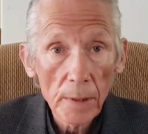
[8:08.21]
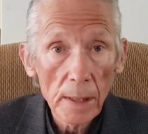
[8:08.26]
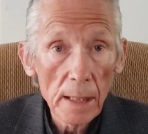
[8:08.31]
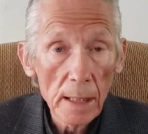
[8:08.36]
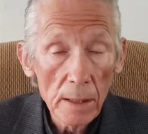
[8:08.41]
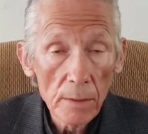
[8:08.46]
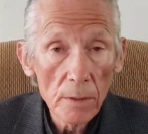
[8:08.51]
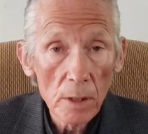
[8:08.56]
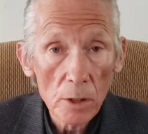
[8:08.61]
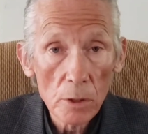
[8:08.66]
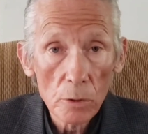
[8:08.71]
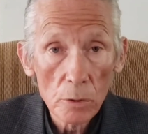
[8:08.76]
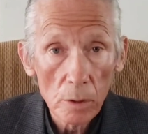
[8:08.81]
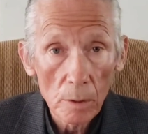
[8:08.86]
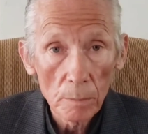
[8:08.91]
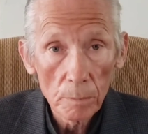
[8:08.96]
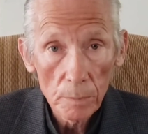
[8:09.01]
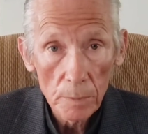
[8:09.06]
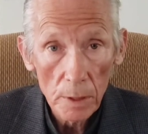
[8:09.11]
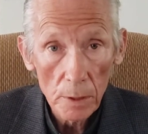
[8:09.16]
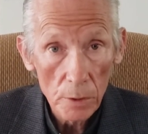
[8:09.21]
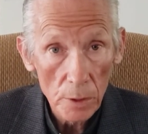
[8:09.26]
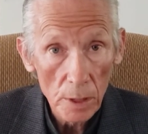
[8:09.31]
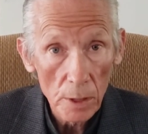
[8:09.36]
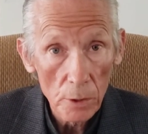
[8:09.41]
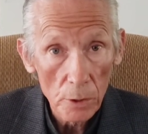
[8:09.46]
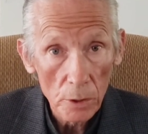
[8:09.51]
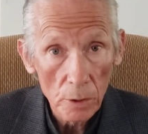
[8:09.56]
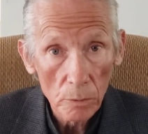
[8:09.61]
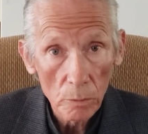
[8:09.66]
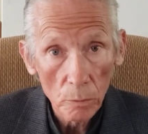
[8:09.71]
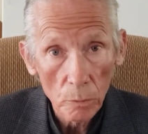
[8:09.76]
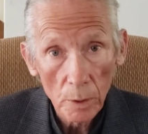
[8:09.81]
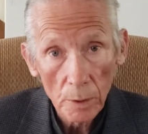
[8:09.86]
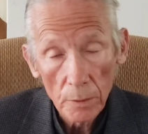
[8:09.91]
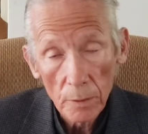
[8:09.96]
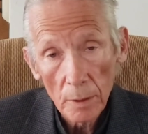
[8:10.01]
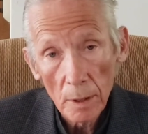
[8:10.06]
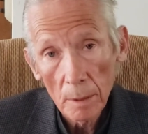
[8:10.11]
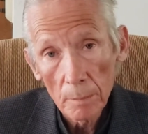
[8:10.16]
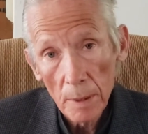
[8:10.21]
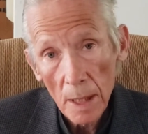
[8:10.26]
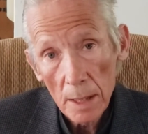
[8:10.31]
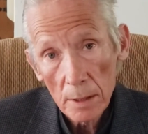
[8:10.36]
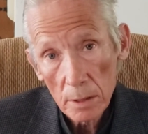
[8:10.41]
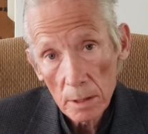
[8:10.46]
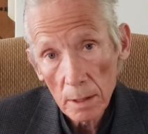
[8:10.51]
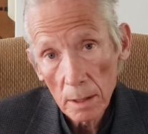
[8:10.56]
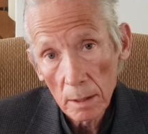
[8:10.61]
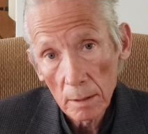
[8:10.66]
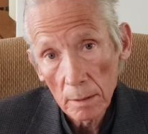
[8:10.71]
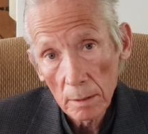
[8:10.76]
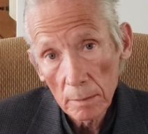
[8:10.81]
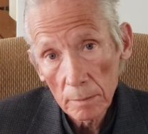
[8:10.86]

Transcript: in this decision with Bostic